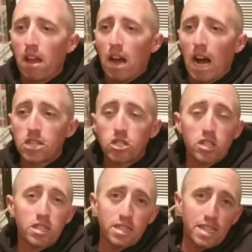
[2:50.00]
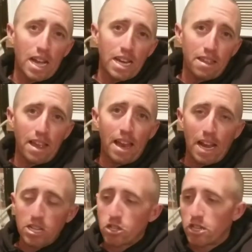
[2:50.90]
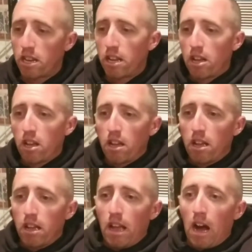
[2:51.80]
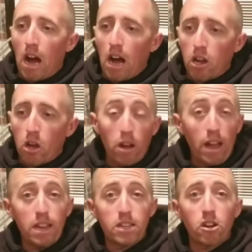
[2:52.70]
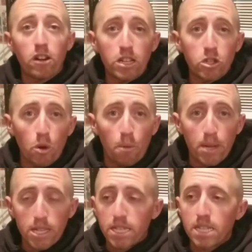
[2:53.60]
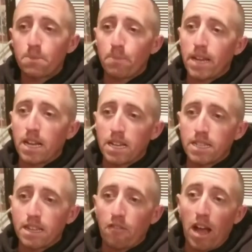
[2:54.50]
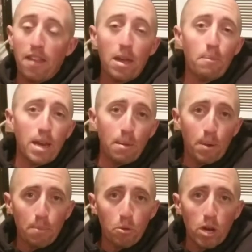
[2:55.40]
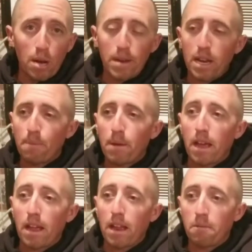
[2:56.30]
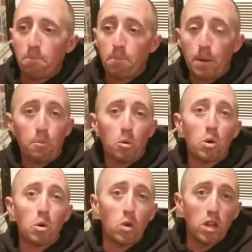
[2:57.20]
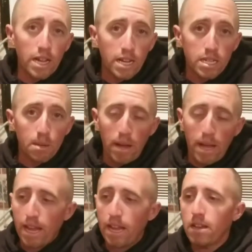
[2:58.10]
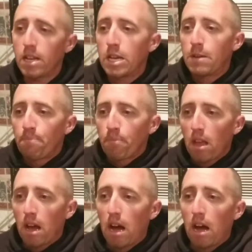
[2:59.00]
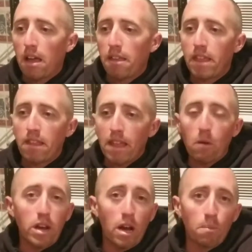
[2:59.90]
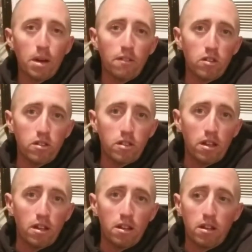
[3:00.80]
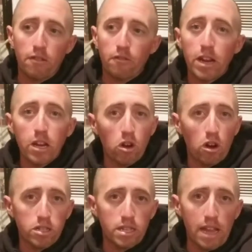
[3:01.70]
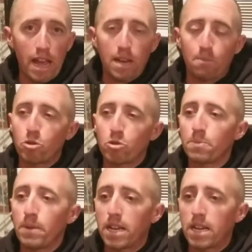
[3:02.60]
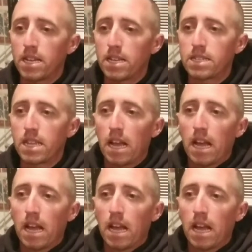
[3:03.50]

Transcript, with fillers: I just decided that I should uh, go ahead turn it into a business because if I had that many people coming up and people were willing to pay, uh, then that would help cover the feed costs of the animals because